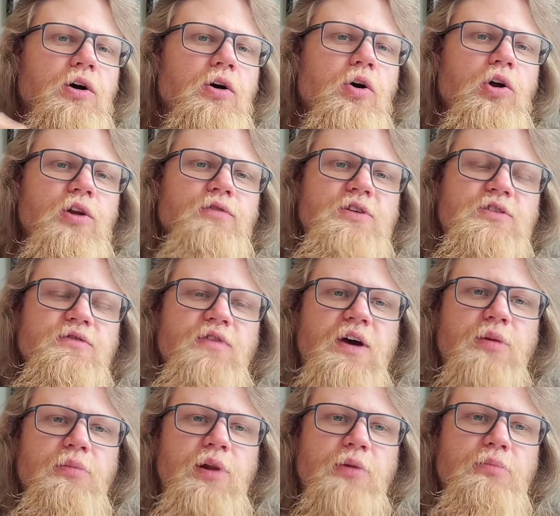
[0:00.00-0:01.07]
all of his
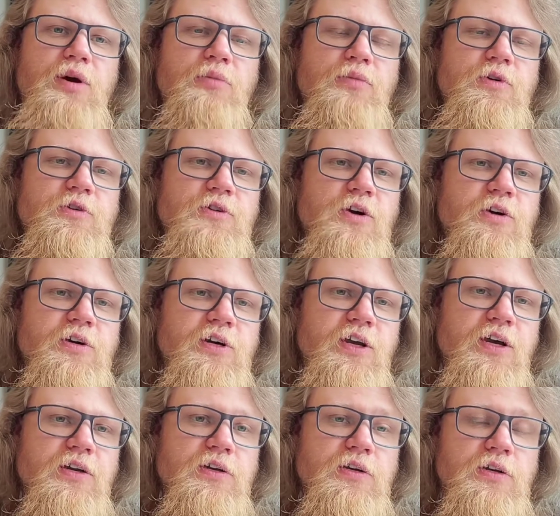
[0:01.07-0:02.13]
family members are
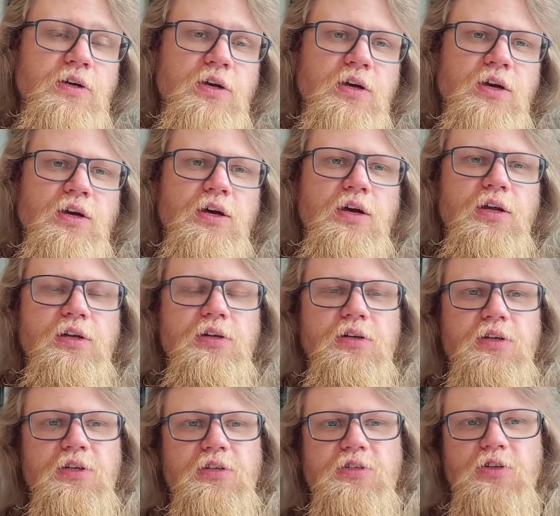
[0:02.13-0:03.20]
dead,
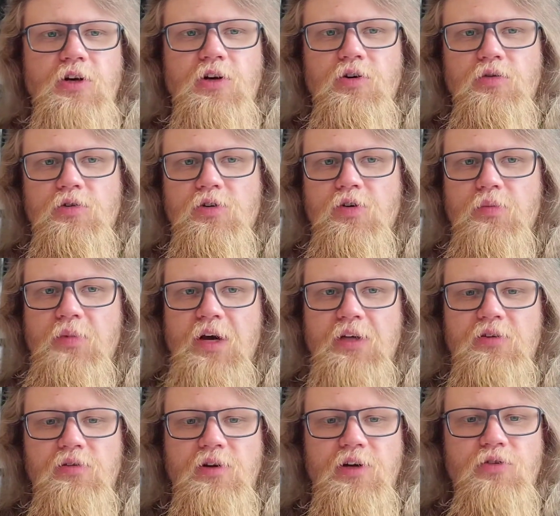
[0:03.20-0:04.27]
and he's not going to go
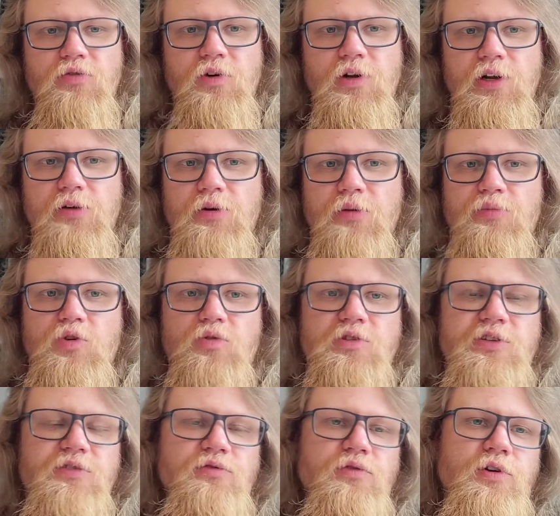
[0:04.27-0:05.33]
back to that
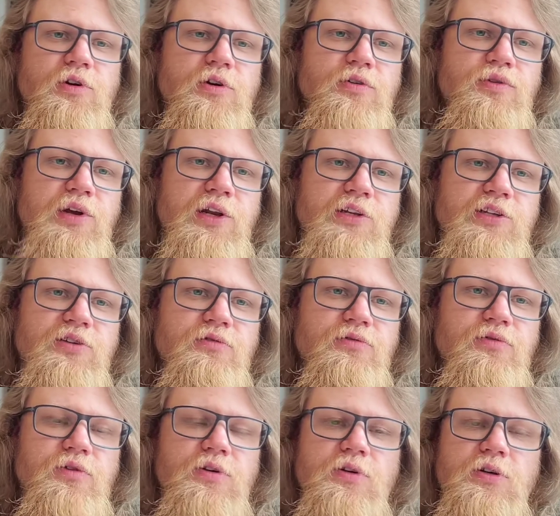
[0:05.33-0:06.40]
abusive relative
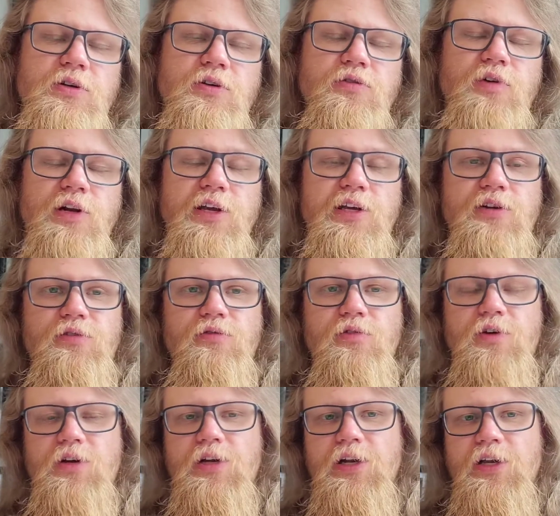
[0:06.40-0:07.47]

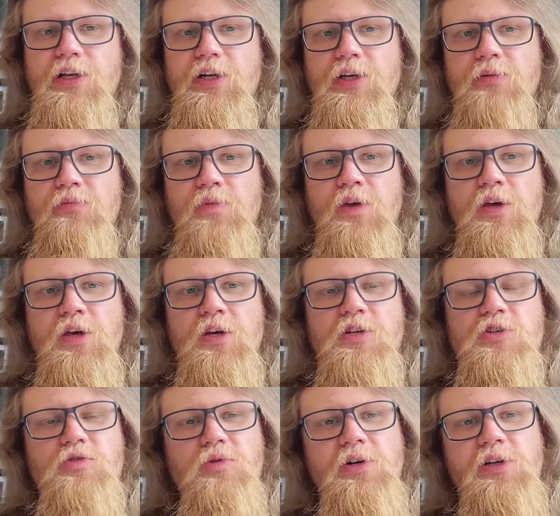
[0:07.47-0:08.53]
lady.
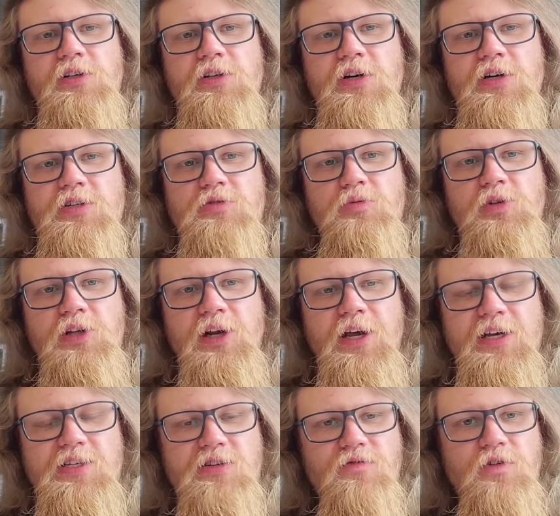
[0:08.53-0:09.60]
So what he does with the
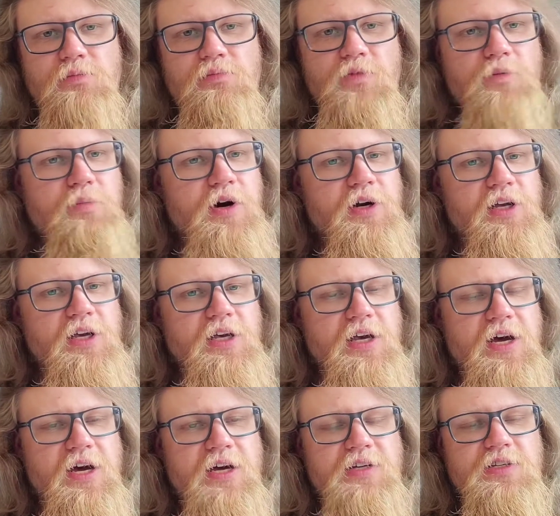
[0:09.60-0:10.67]
last of the money he
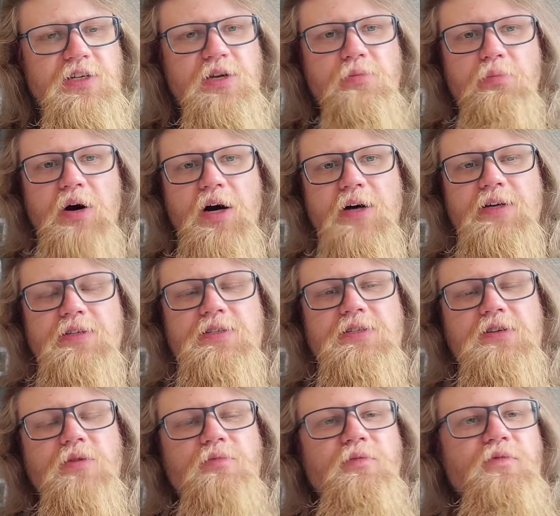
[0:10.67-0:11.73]
has, he buys
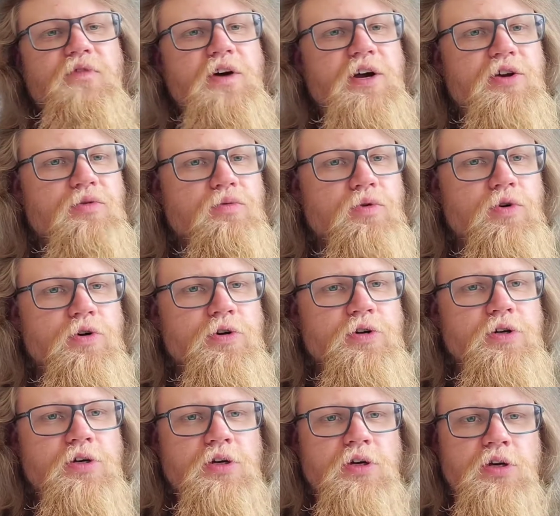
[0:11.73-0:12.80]
some
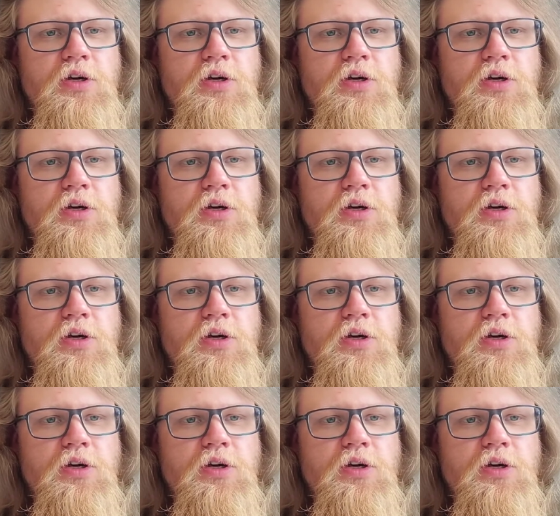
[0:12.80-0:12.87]
firewood,